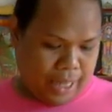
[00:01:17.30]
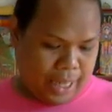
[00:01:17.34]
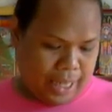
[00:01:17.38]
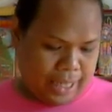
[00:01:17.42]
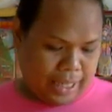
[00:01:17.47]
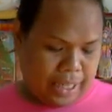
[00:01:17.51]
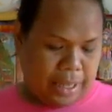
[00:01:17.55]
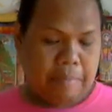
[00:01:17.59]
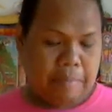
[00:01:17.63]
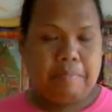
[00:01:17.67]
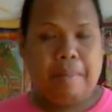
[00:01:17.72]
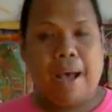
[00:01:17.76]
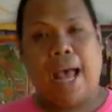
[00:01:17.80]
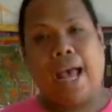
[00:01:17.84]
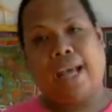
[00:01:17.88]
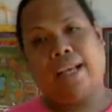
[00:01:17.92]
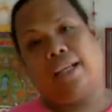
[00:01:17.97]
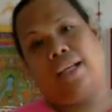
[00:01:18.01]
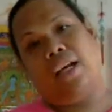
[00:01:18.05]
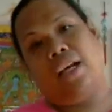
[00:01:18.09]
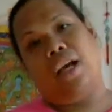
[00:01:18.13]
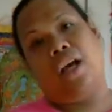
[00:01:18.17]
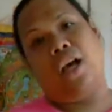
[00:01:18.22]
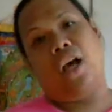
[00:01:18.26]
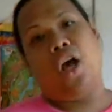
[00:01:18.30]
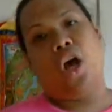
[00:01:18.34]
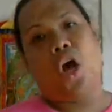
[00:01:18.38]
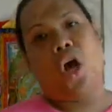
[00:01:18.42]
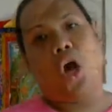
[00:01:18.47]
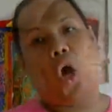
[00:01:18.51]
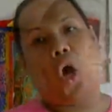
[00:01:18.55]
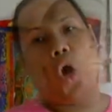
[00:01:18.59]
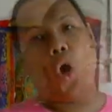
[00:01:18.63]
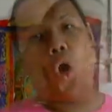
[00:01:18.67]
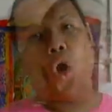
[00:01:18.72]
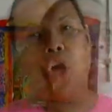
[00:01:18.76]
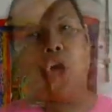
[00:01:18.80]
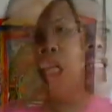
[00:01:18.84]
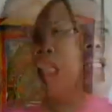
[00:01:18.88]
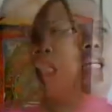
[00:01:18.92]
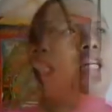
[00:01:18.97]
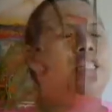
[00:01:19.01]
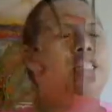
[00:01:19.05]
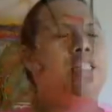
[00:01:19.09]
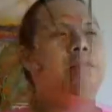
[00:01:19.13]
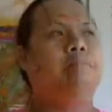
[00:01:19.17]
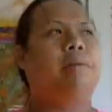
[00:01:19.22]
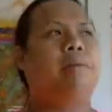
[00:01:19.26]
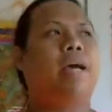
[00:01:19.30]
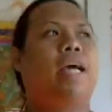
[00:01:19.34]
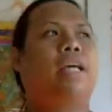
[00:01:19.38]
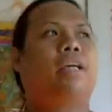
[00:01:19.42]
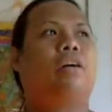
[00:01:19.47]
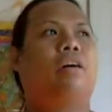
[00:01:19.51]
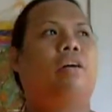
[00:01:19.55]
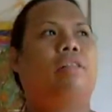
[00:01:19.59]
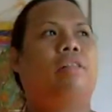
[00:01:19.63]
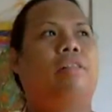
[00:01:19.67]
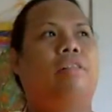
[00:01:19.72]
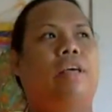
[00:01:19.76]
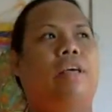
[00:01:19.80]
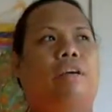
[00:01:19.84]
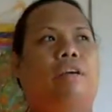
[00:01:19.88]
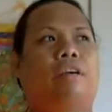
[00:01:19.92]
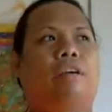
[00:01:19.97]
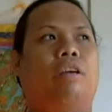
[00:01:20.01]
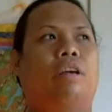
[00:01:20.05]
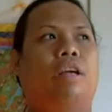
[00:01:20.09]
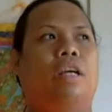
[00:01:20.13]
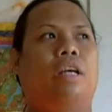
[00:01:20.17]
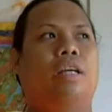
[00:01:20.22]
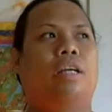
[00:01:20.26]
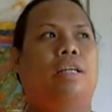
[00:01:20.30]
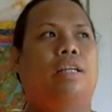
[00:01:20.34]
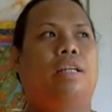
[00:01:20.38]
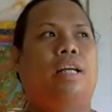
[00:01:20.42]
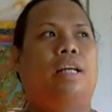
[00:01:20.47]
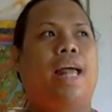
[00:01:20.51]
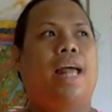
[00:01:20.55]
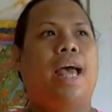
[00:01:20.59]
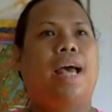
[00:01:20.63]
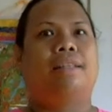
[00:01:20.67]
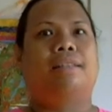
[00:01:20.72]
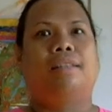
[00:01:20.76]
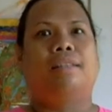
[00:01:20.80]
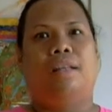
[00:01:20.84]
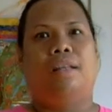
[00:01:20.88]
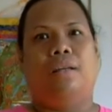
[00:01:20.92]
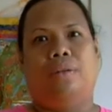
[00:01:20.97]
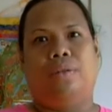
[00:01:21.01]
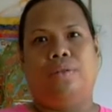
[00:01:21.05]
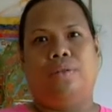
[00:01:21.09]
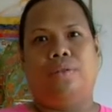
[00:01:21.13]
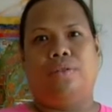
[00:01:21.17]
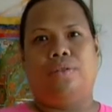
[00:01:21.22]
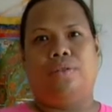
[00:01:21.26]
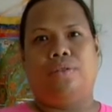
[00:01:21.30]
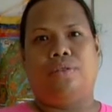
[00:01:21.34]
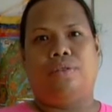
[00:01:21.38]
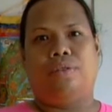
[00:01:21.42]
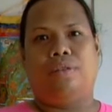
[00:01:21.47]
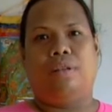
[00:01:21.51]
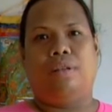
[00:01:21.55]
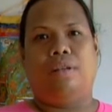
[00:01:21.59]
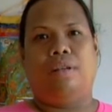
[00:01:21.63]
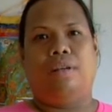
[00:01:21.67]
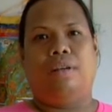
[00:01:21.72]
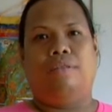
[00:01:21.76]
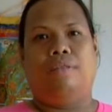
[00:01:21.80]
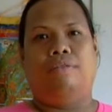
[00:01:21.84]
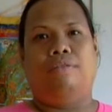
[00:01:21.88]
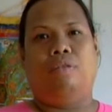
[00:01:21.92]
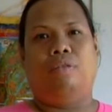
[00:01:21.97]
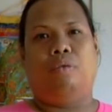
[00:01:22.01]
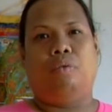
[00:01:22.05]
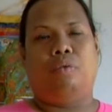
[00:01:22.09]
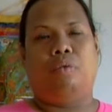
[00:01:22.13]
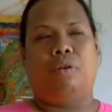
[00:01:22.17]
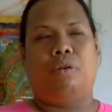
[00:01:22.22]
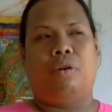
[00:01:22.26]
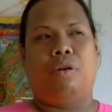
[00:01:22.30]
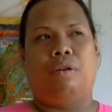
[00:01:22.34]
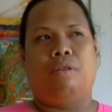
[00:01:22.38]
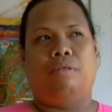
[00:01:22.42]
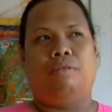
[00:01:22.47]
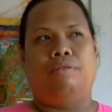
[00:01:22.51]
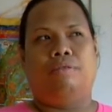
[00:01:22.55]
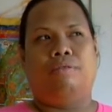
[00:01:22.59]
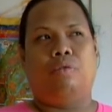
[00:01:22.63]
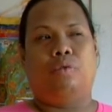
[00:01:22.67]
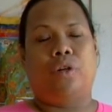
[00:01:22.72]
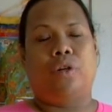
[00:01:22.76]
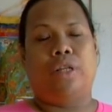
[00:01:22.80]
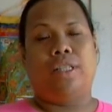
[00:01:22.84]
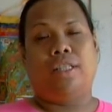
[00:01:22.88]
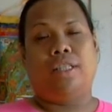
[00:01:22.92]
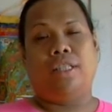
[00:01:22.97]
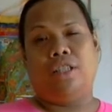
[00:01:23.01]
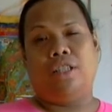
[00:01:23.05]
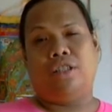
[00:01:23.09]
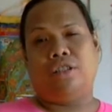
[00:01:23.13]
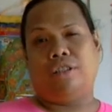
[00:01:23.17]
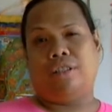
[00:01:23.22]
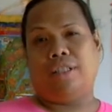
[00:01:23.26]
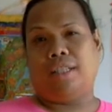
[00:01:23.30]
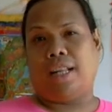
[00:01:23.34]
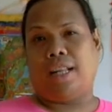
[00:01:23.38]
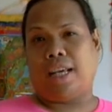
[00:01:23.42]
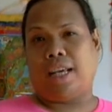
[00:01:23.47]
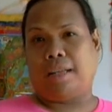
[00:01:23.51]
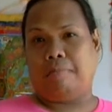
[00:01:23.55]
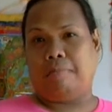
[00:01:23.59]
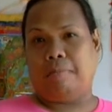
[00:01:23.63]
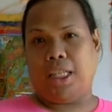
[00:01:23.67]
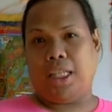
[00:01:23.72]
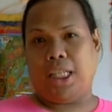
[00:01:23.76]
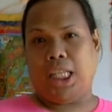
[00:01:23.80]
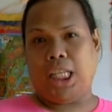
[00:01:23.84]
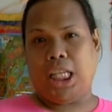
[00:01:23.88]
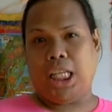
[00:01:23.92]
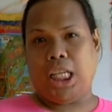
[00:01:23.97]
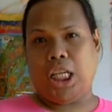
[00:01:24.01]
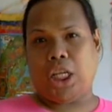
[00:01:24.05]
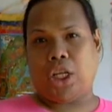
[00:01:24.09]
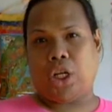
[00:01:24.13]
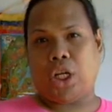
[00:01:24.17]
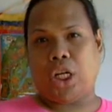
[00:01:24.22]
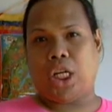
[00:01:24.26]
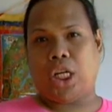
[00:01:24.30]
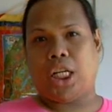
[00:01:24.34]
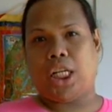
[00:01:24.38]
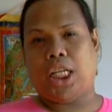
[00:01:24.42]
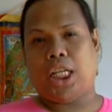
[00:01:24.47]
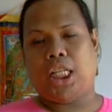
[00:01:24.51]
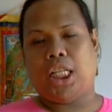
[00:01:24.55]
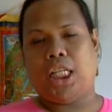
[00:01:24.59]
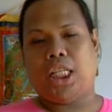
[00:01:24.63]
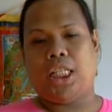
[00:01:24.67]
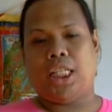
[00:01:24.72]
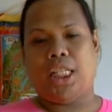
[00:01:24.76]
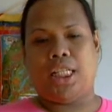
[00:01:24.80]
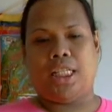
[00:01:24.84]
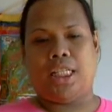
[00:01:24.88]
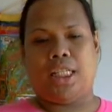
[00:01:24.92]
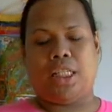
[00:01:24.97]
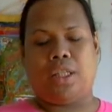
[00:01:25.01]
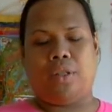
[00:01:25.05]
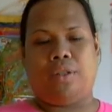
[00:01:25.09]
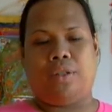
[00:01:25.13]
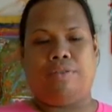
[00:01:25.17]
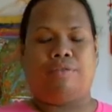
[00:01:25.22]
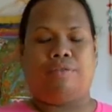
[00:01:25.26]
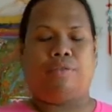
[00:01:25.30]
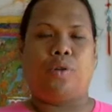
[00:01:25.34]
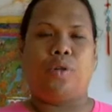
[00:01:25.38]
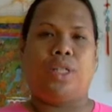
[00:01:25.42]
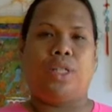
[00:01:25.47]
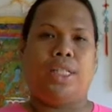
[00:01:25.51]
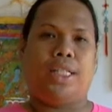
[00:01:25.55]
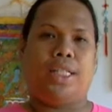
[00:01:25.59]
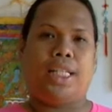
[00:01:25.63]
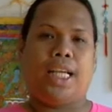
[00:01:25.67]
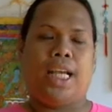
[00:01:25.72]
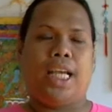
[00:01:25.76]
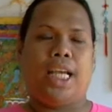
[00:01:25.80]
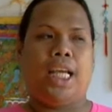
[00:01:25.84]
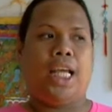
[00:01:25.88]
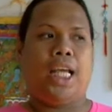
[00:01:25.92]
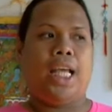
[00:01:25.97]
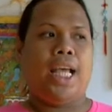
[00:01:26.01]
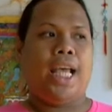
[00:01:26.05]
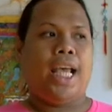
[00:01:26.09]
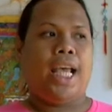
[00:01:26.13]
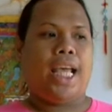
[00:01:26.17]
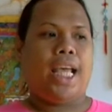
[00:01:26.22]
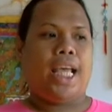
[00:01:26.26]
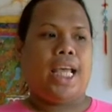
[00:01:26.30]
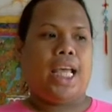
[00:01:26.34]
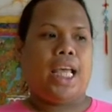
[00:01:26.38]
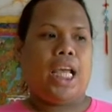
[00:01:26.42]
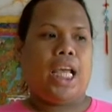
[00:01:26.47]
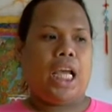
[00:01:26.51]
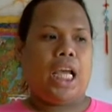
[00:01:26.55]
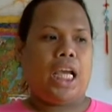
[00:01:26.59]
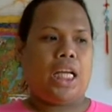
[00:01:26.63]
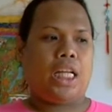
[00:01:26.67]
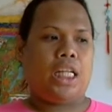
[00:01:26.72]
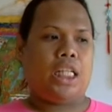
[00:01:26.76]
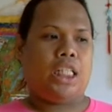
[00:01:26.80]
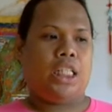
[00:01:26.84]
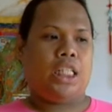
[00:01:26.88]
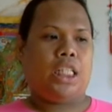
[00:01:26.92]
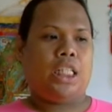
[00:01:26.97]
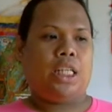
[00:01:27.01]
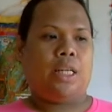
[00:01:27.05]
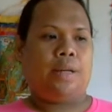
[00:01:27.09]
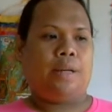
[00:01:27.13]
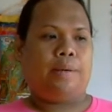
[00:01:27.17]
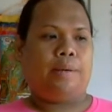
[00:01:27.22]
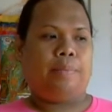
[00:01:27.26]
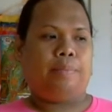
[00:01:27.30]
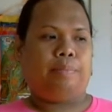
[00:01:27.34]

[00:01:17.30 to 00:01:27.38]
cutting back on their class loads for foreign teachers like me here in this university. And